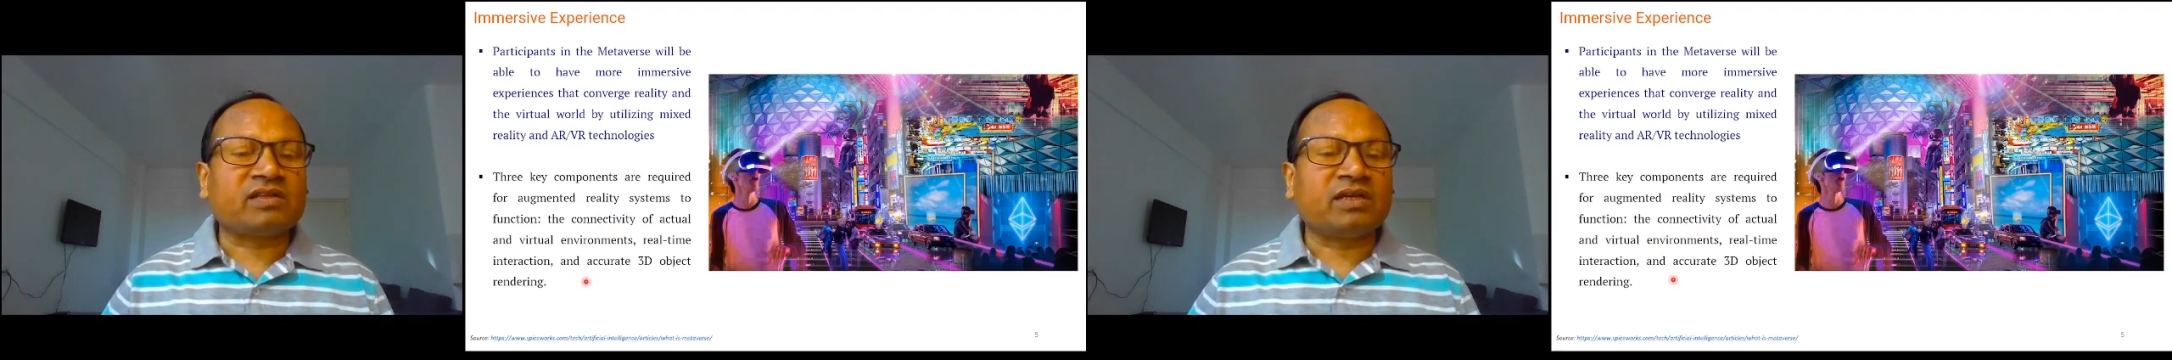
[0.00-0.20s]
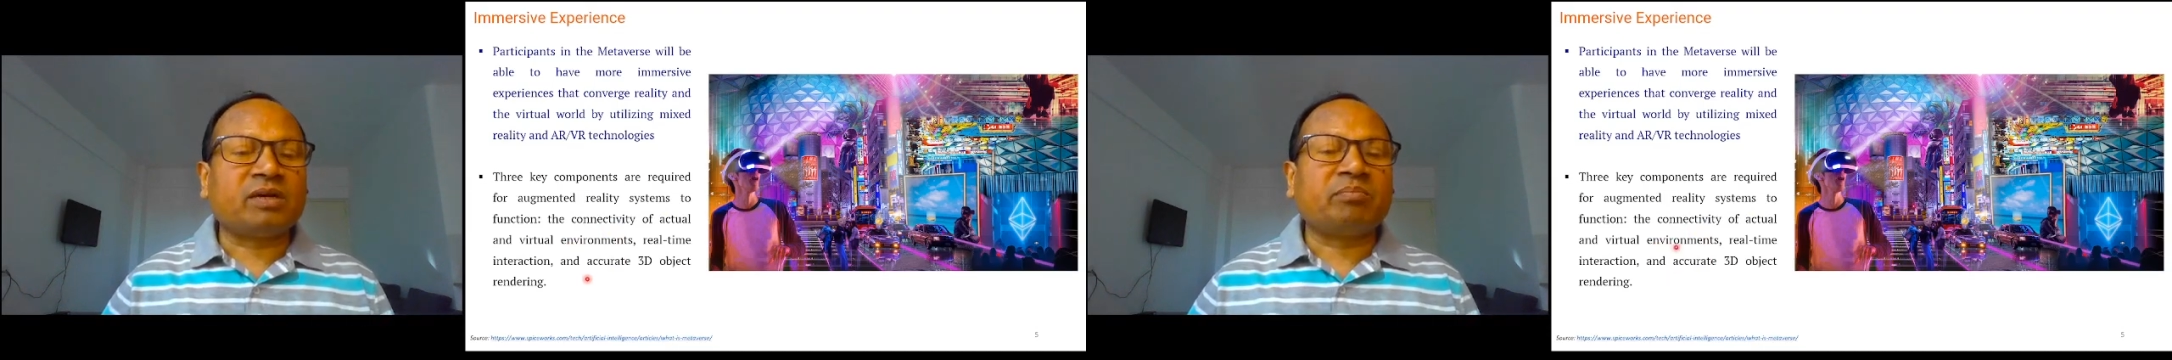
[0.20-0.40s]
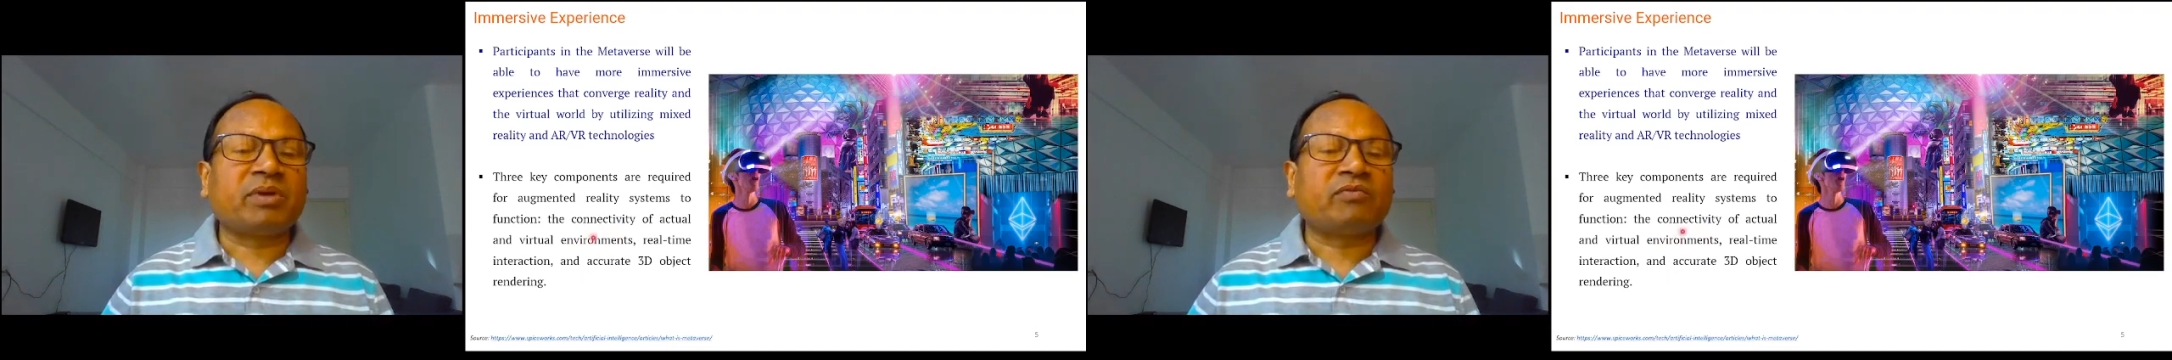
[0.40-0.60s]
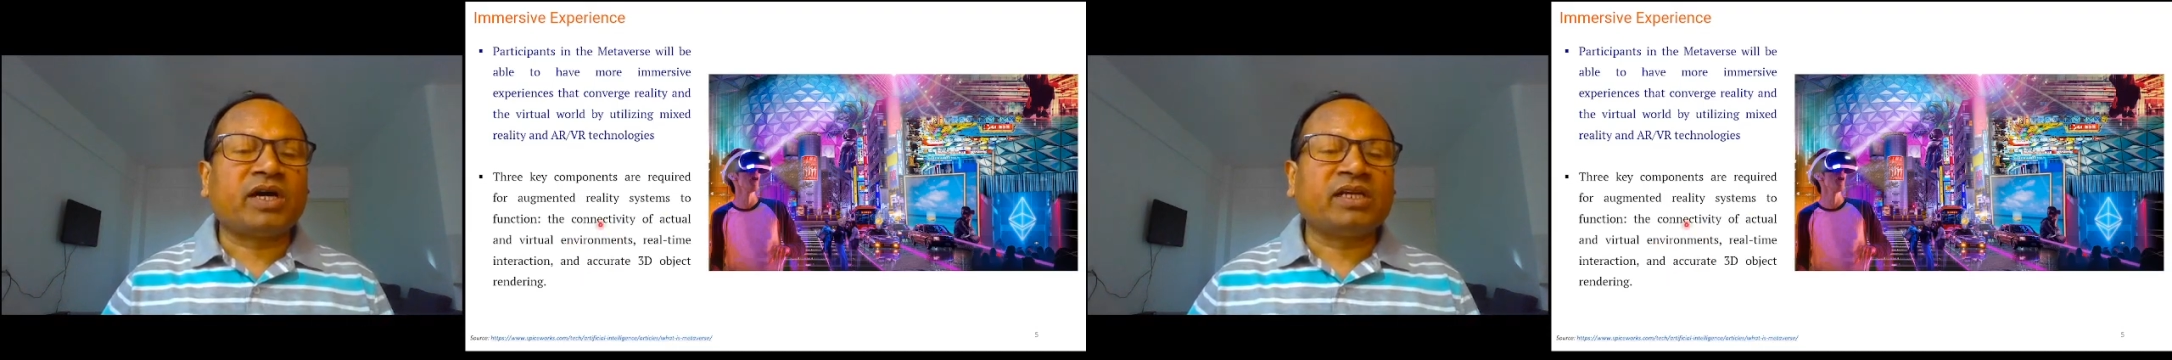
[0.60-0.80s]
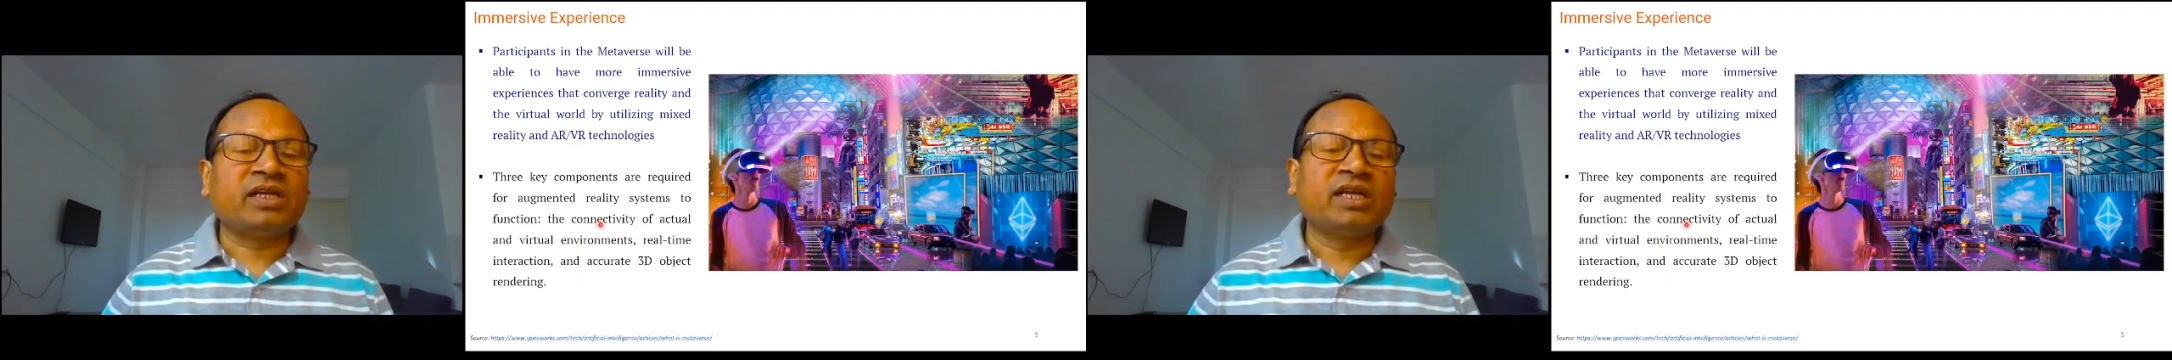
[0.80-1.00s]
The number
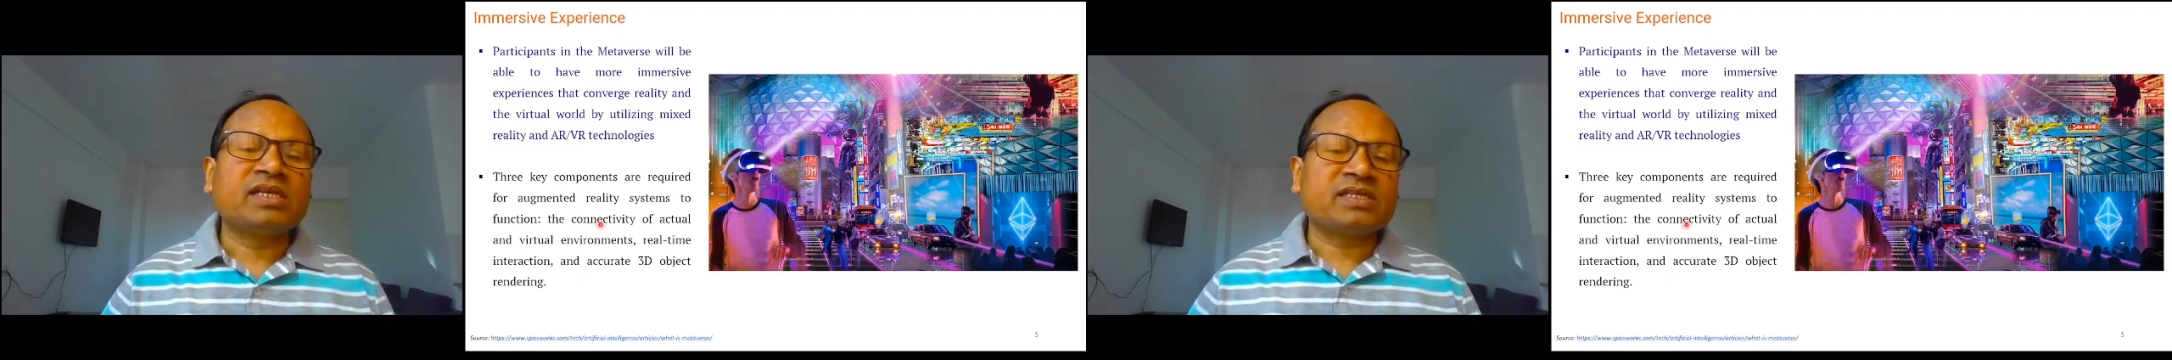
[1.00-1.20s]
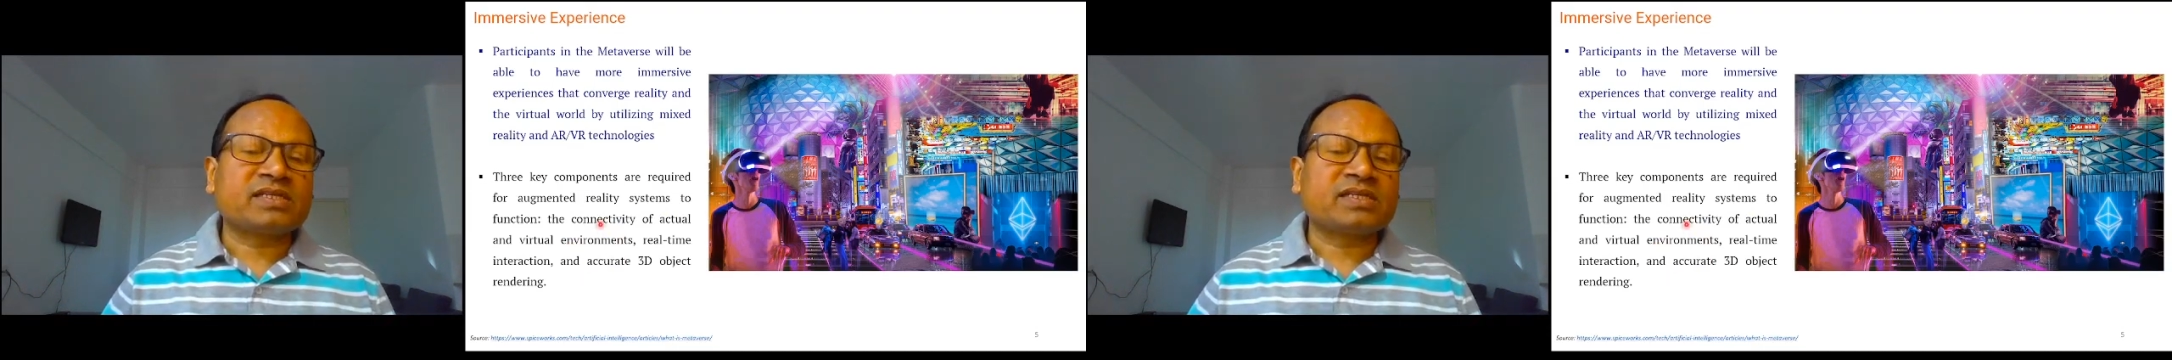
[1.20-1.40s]
one is